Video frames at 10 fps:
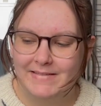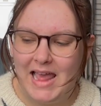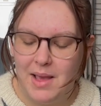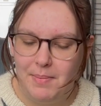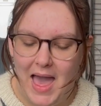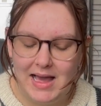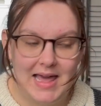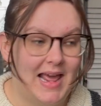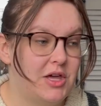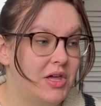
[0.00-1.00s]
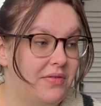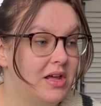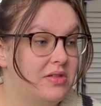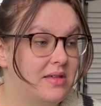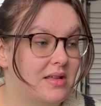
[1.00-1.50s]
came back, and I actually
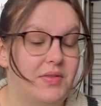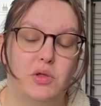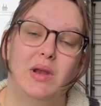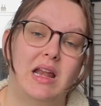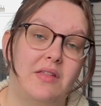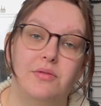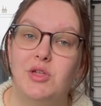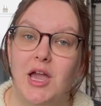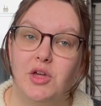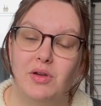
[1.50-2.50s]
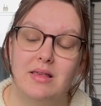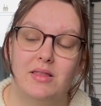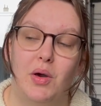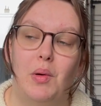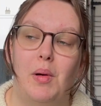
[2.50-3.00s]
finished this on the 29th of January,
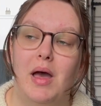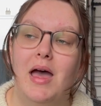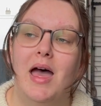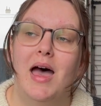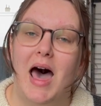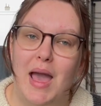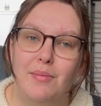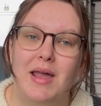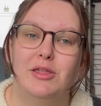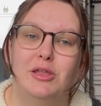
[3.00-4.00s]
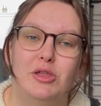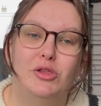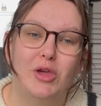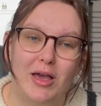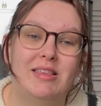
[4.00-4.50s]
so I managed to
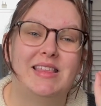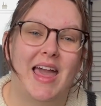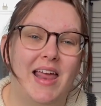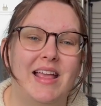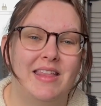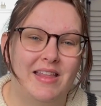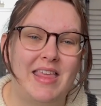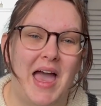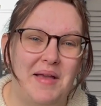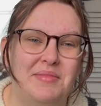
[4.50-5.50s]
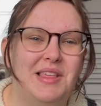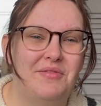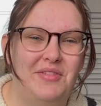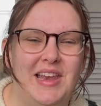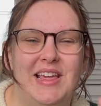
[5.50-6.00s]
just get it in the time to
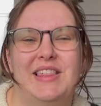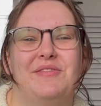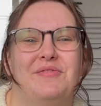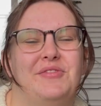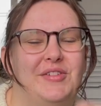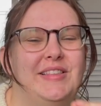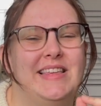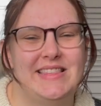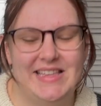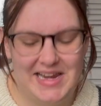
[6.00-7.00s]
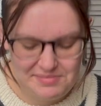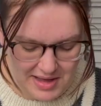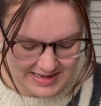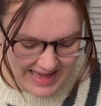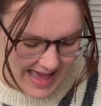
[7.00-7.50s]
finish for this knitting
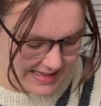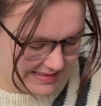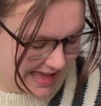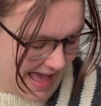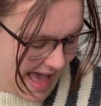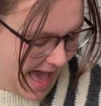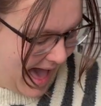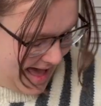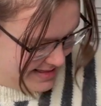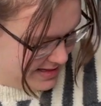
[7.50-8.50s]
podcast. And